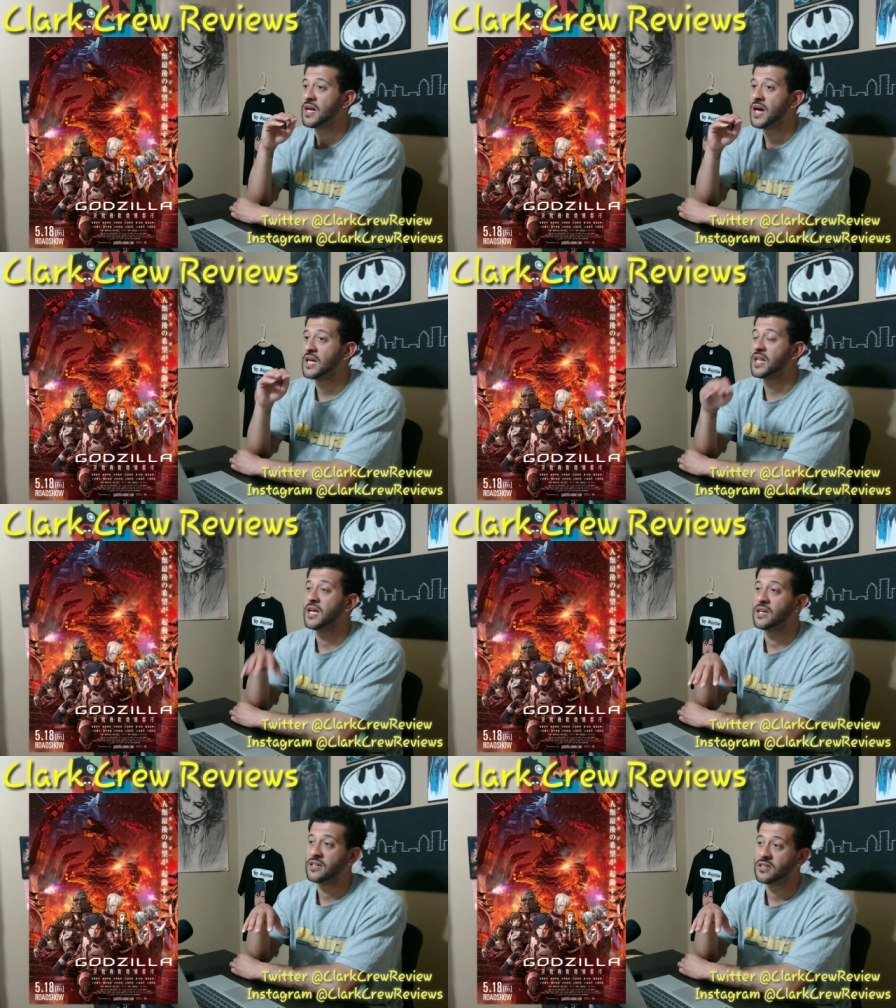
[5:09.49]
I like
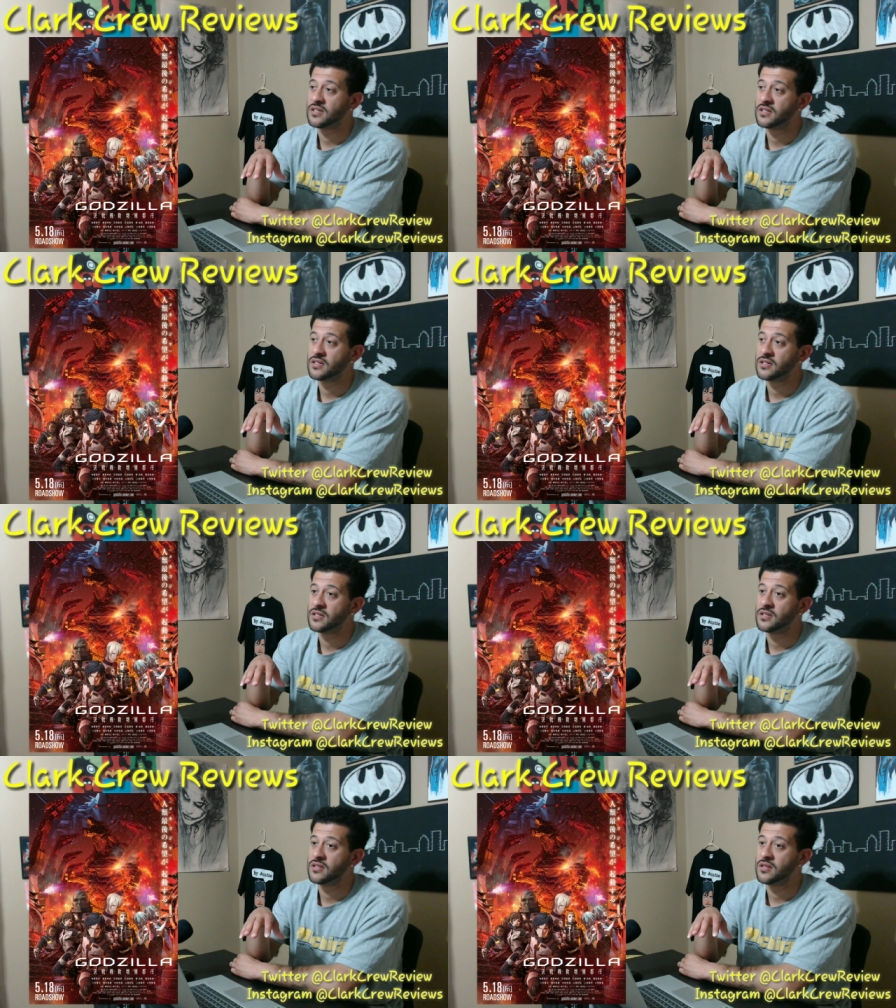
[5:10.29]

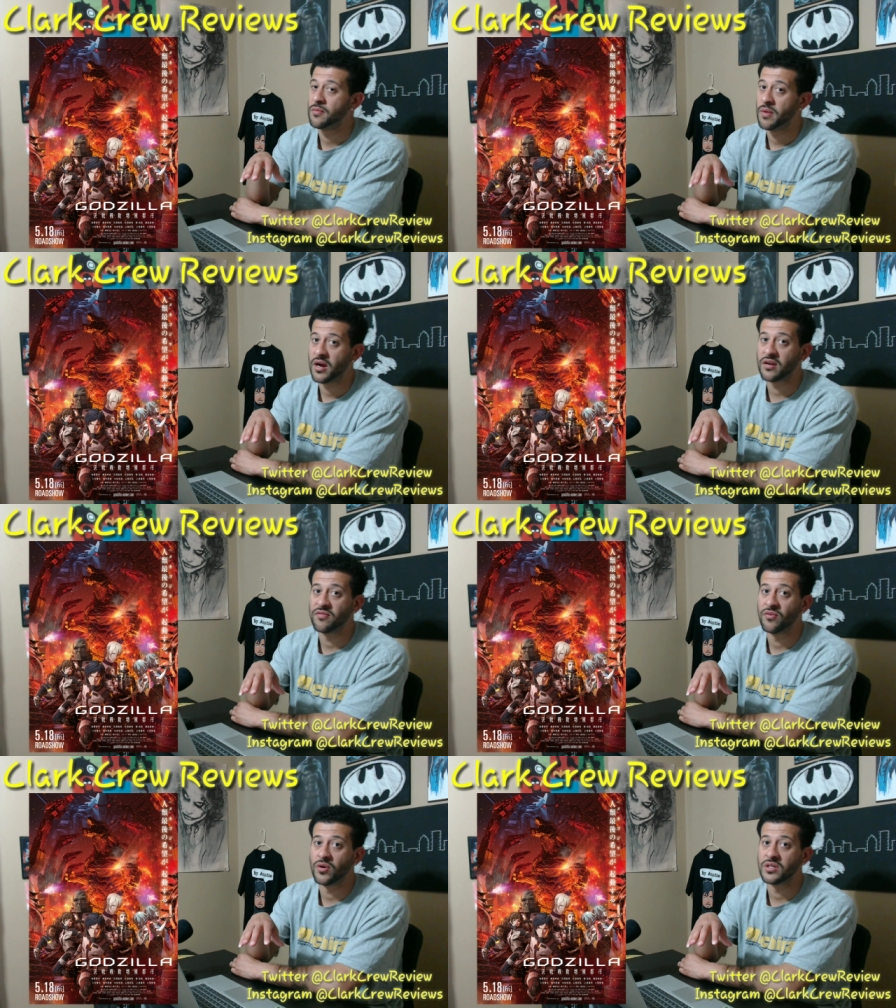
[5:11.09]
the American
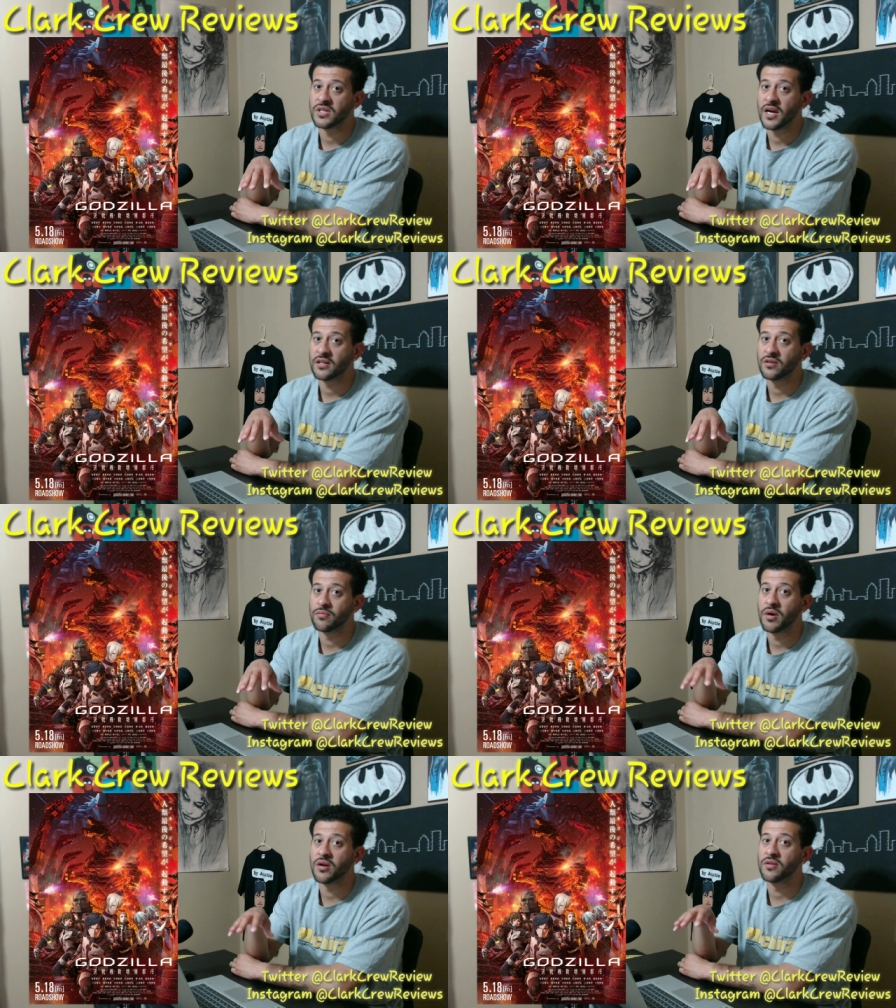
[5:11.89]
voice actor
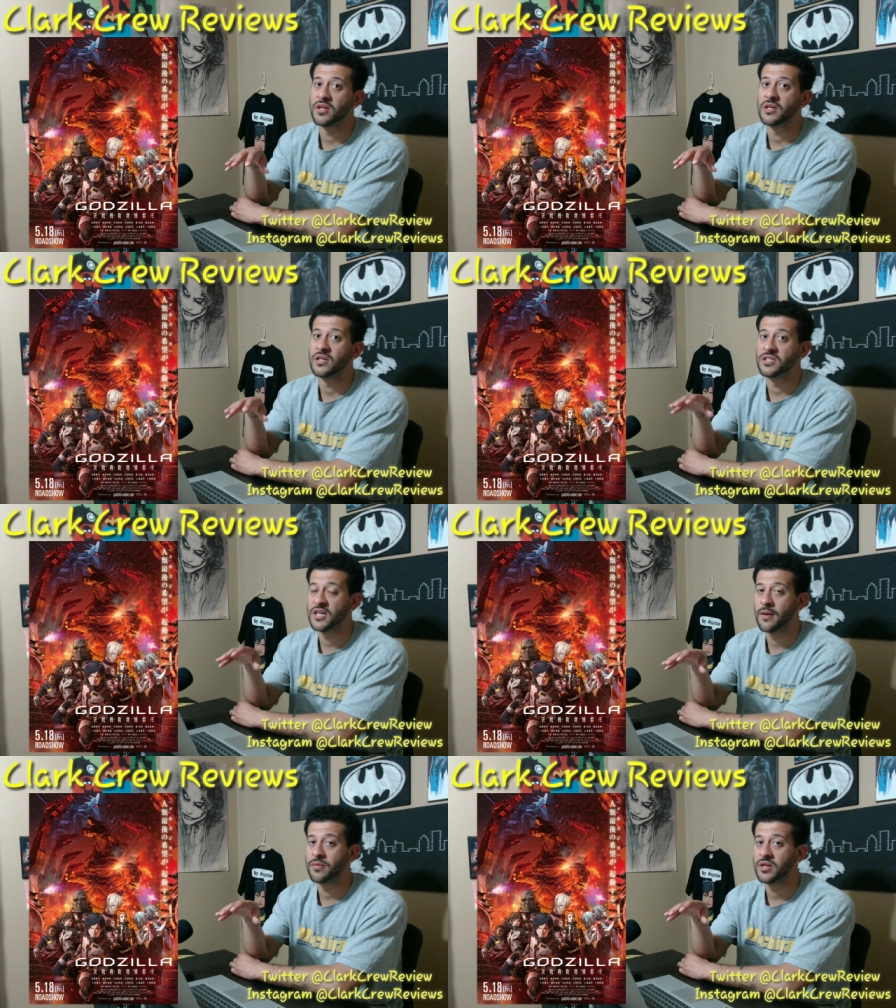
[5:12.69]
better than the
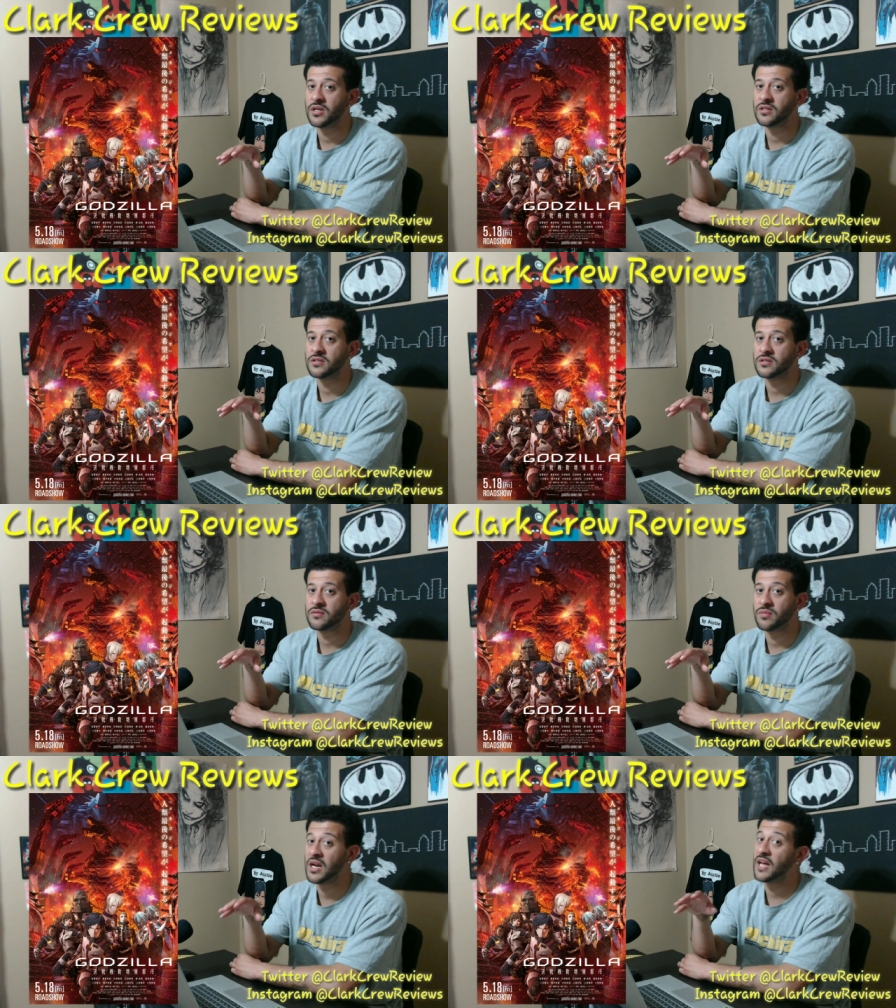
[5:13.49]
Japanese,
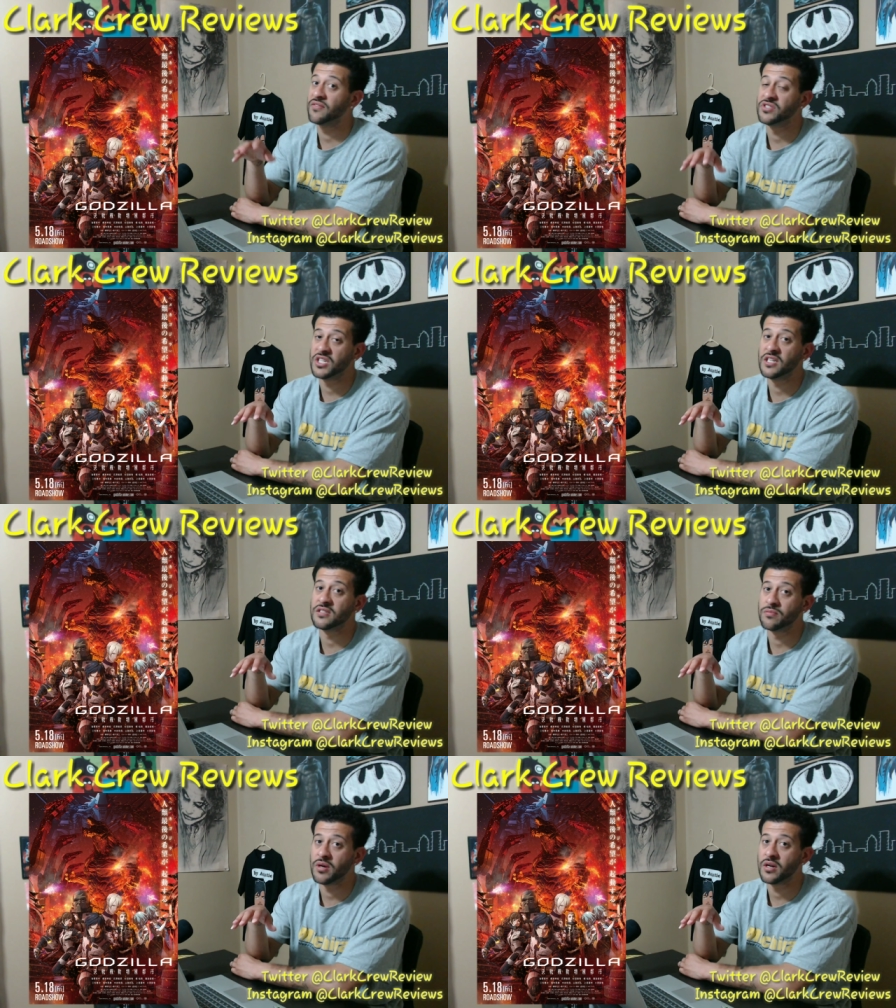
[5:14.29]
but I like Vegeta's
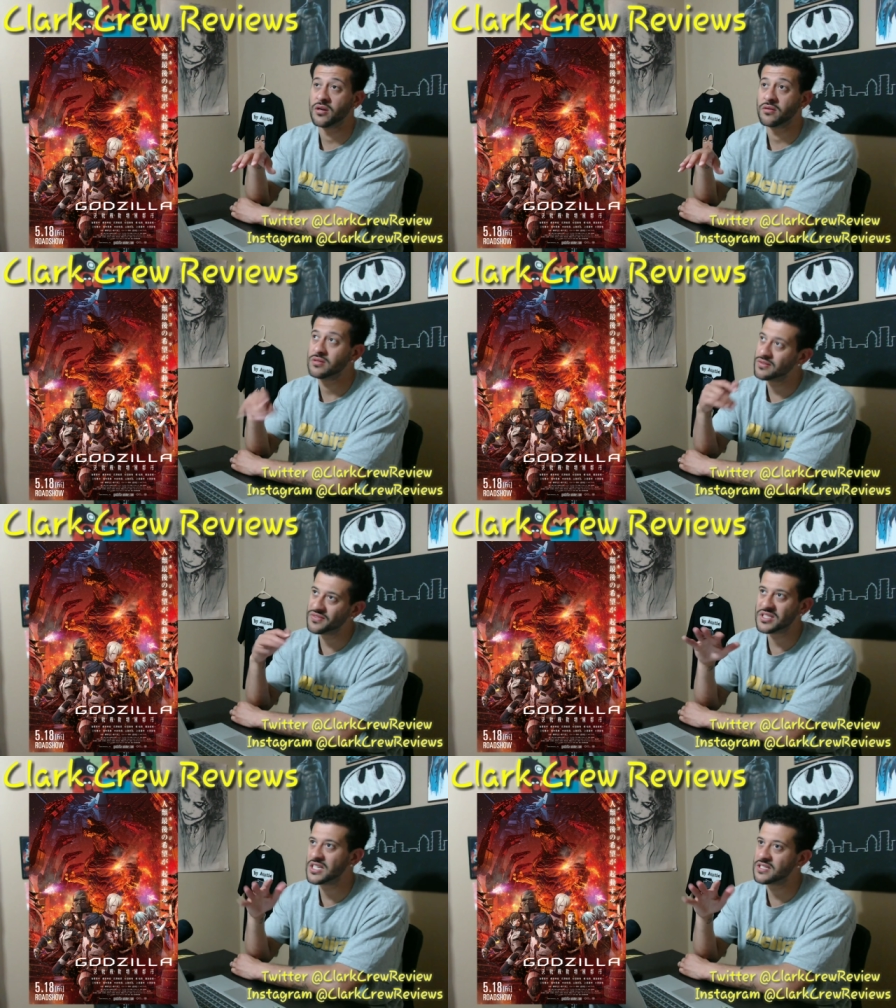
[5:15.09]
better.
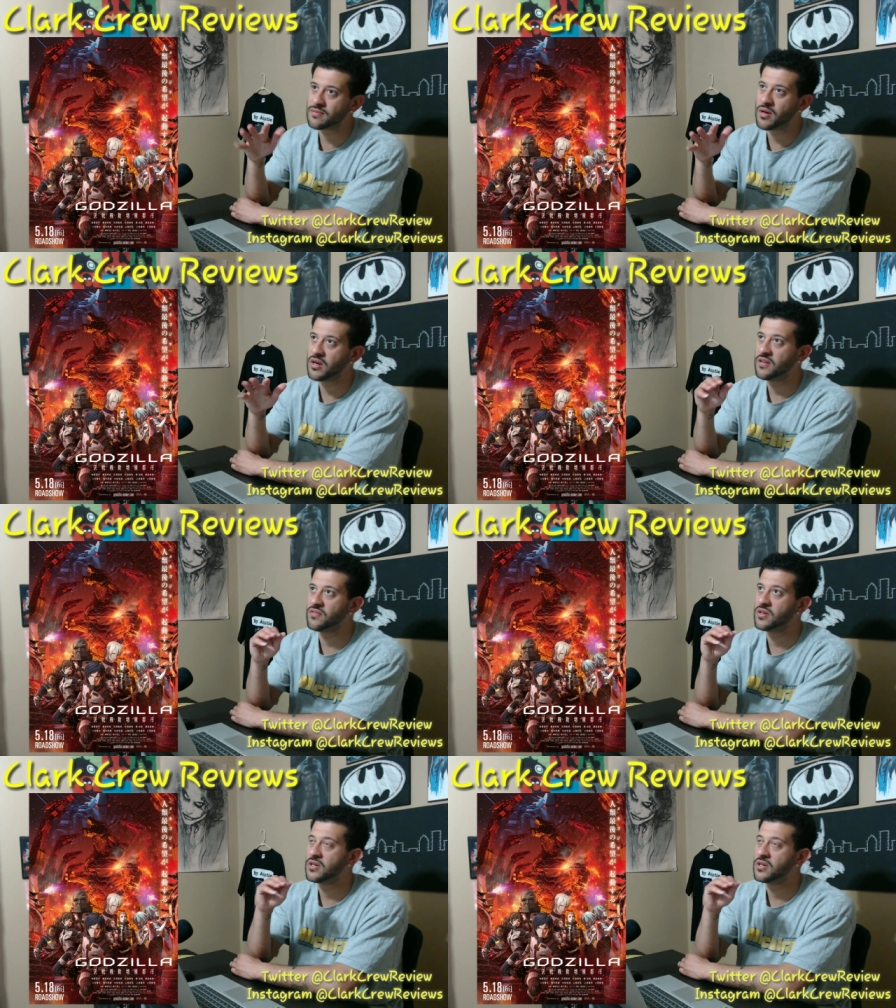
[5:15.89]
Vegeta's about even,